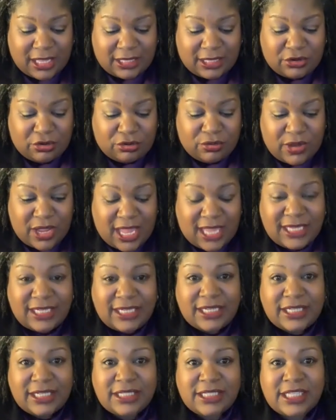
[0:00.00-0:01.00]

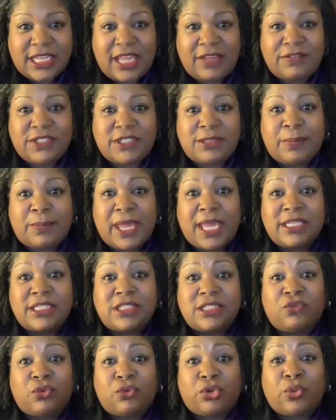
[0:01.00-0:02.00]
created a safe
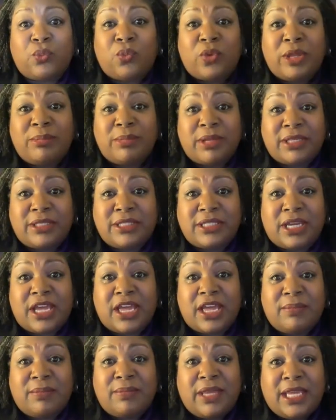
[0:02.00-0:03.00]
space for the women to
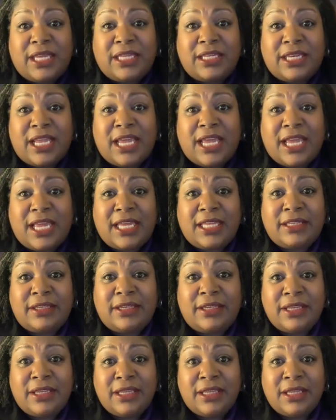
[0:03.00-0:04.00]
come in and
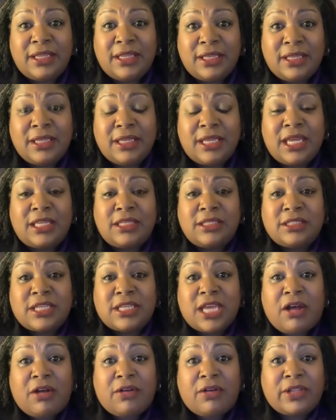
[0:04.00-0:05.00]

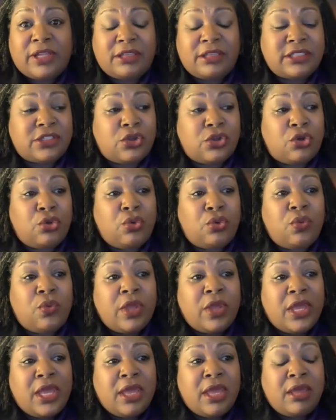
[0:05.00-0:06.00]
talk. So
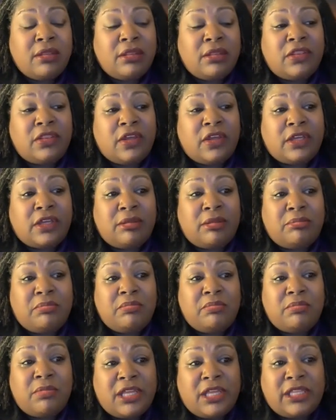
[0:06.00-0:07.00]
the
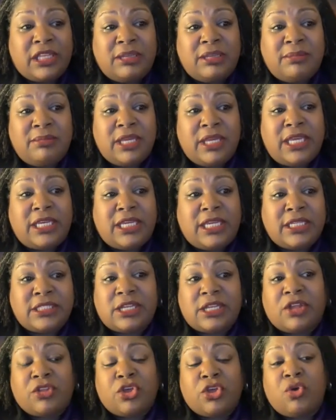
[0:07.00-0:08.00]
monthly meetings,
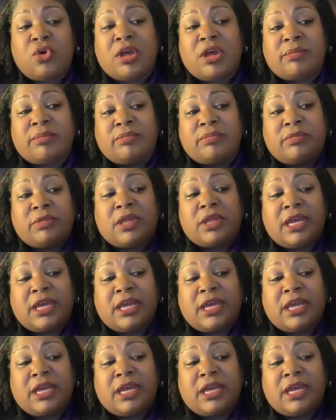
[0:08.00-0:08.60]
although I'm